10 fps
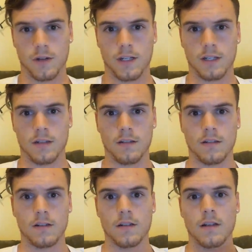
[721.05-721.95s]
training
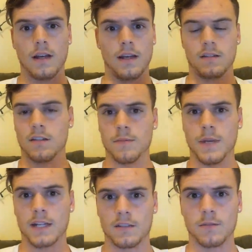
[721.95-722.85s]
at
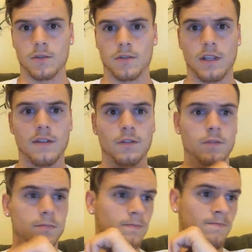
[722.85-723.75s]
submaximal
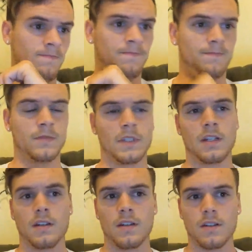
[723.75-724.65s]
level,
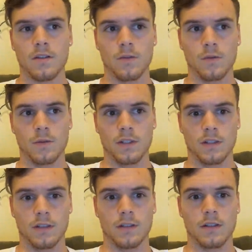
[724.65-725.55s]
you
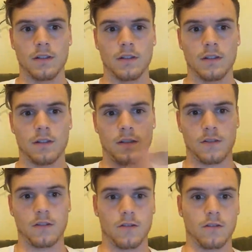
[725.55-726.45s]
will in
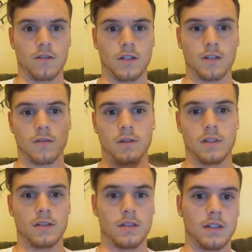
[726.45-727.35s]
turn
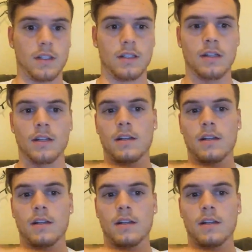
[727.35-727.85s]
increase the